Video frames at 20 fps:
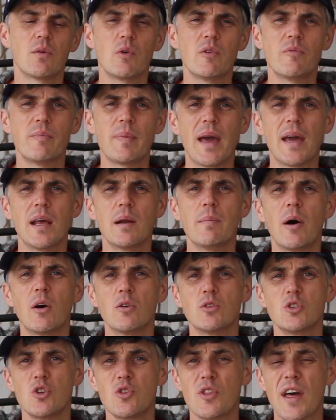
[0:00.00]
we've paid
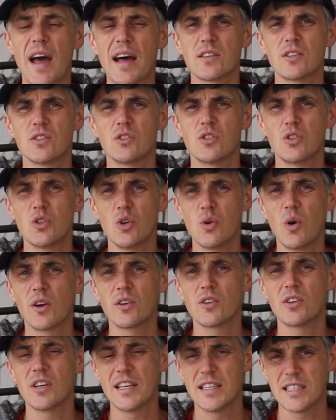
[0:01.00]
about
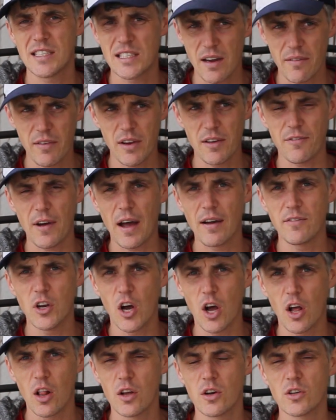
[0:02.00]

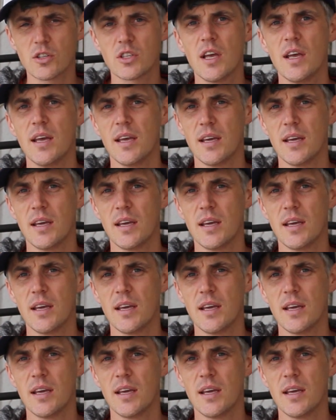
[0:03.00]
$2,275